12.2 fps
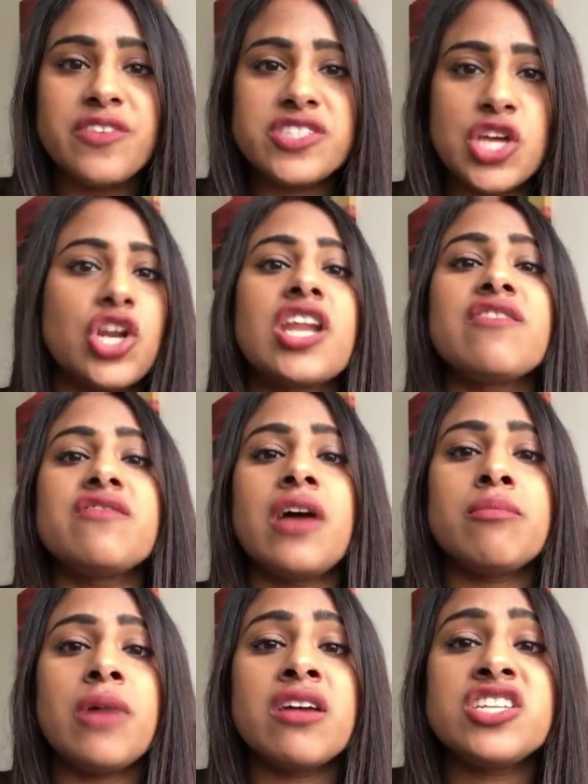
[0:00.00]
zone,
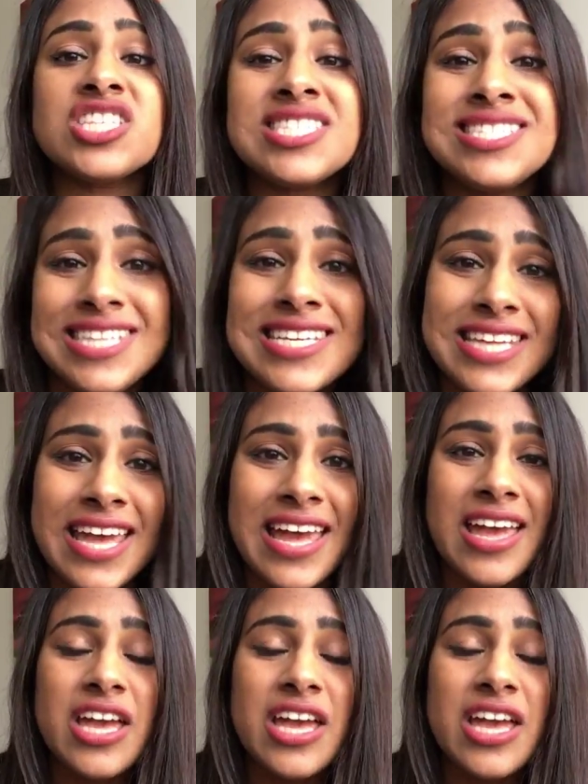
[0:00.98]
and I just did it.